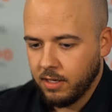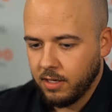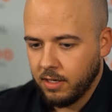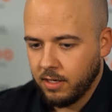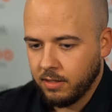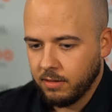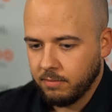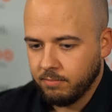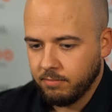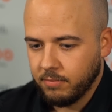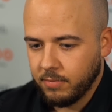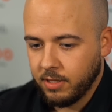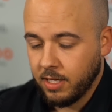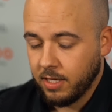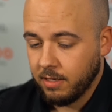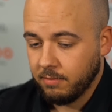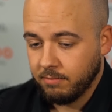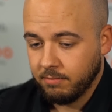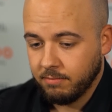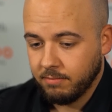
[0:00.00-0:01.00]
and,
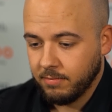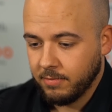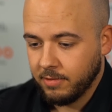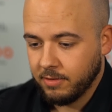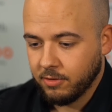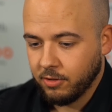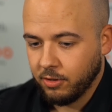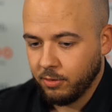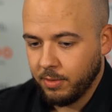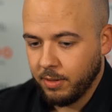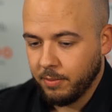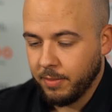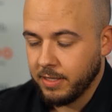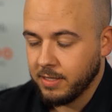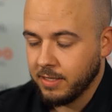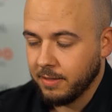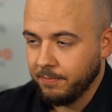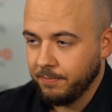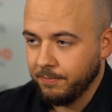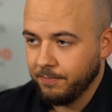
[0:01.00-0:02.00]
yeah, it's going to be
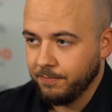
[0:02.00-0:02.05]
amazing.